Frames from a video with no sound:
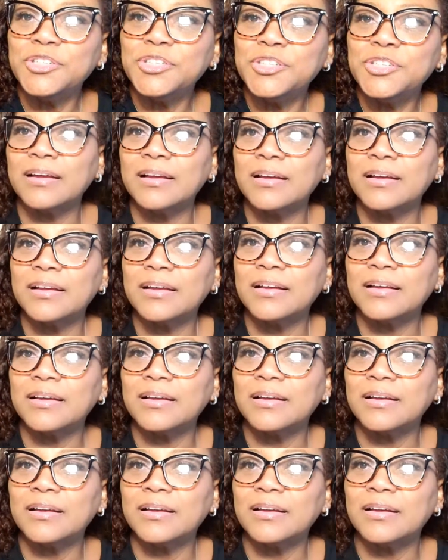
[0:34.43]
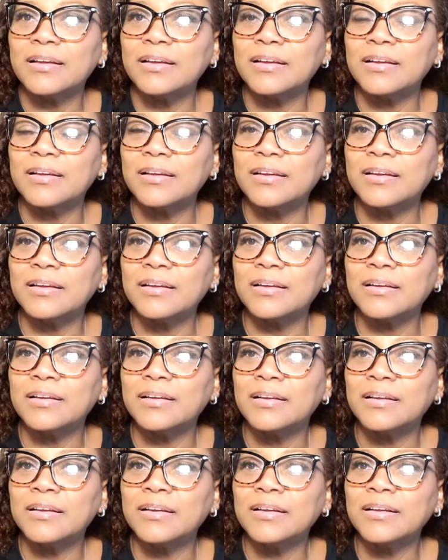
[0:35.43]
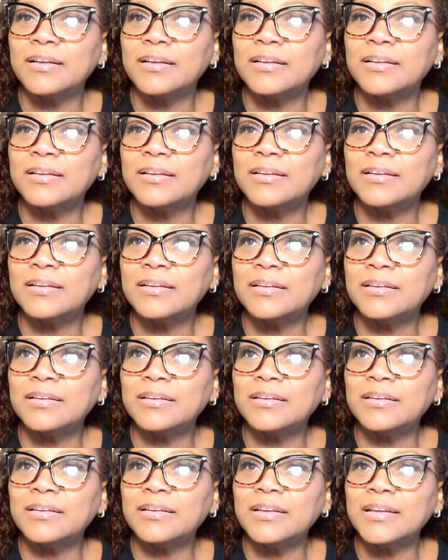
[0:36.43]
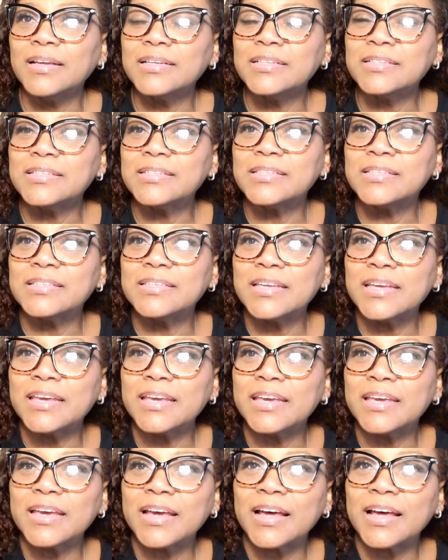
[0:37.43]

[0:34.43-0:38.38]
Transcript: Uh, let's see.